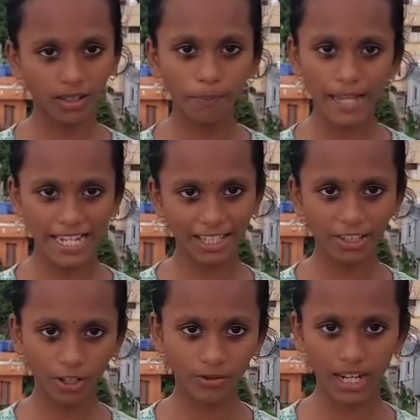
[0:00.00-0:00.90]

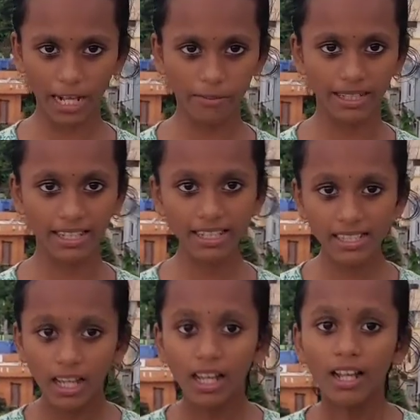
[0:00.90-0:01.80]
patient of diabetes
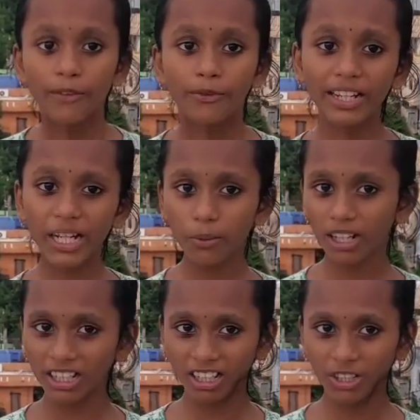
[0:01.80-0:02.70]

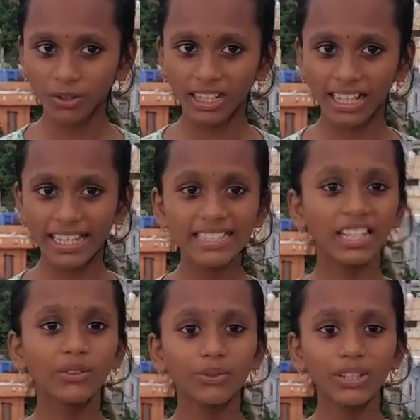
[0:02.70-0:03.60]
frequently urinates,
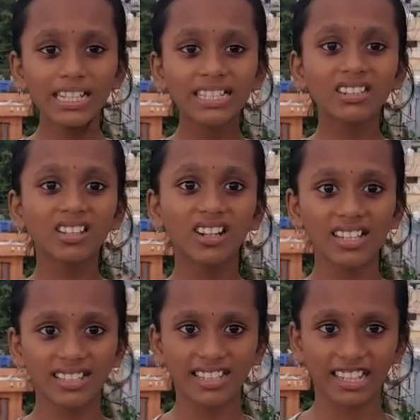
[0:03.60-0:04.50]
he feels
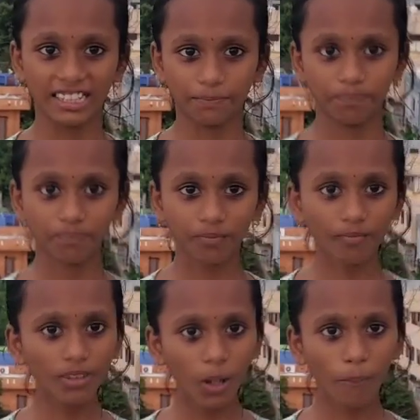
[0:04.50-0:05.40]
thirsty,
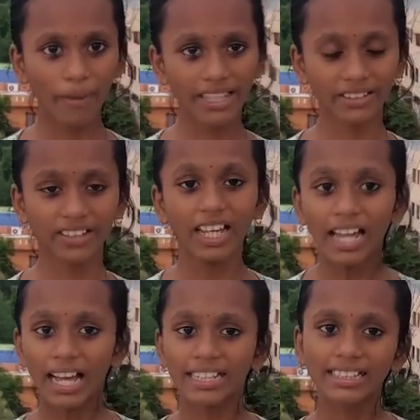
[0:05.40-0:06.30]
by the
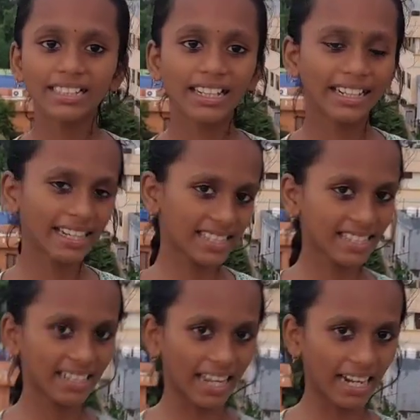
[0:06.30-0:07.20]
way. And then the next
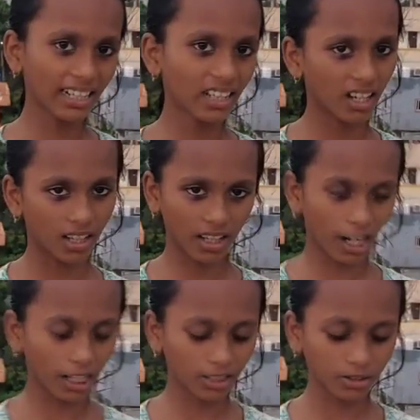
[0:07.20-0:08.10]
gland,
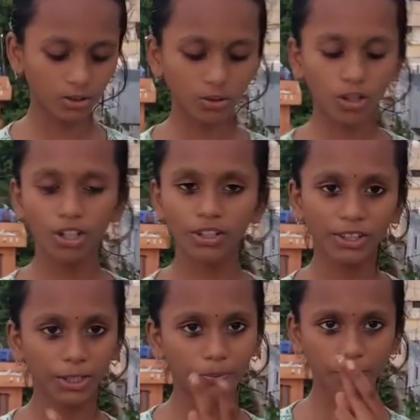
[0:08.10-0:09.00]
I told you
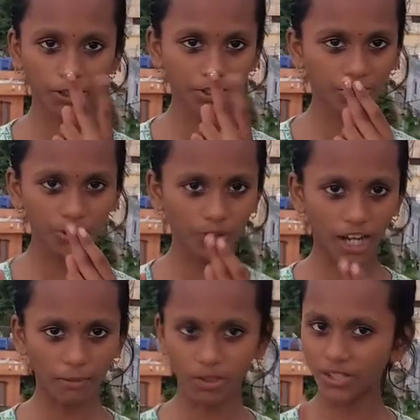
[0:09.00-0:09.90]
it produces two
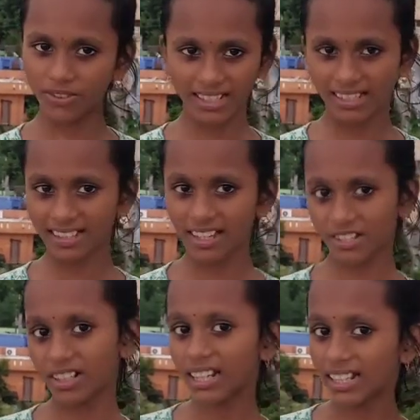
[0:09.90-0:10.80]
hormones. First is
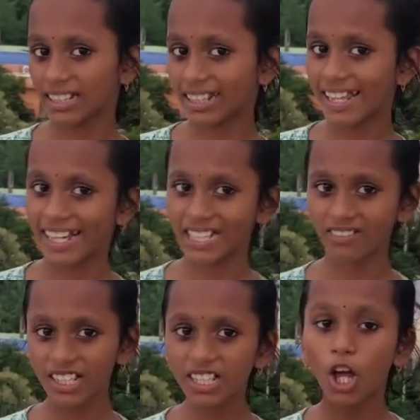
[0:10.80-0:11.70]
insulin, next
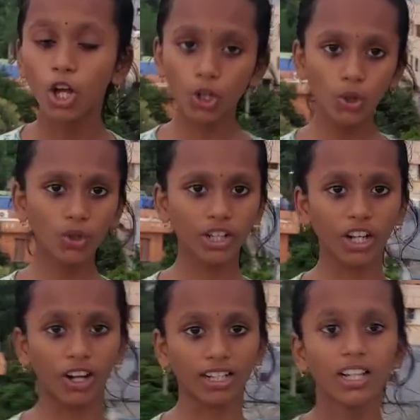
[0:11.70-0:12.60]
one is glucagon.